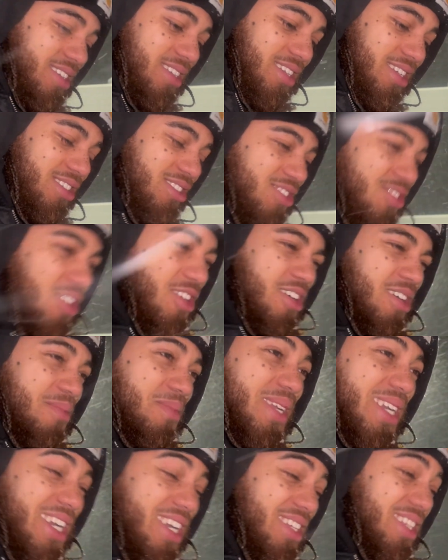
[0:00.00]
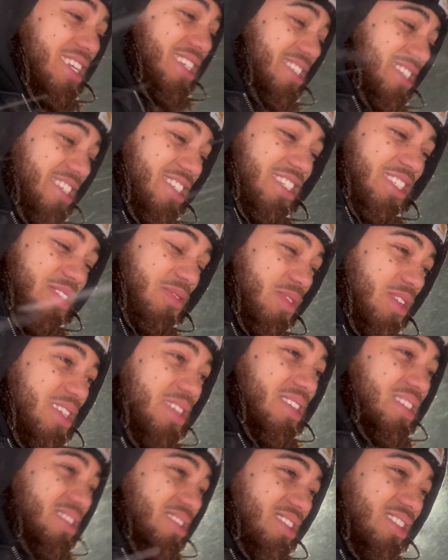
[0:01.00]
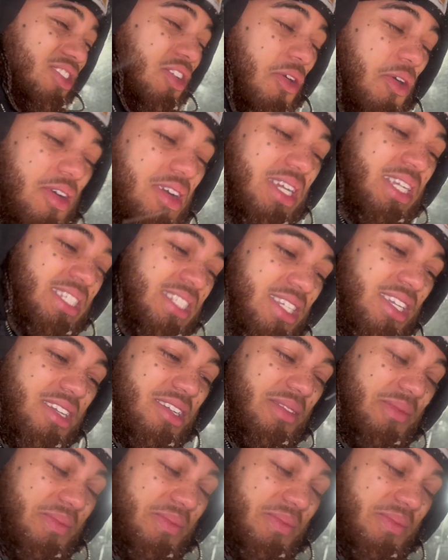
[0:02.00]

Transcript: It start coming down like this. We car is up.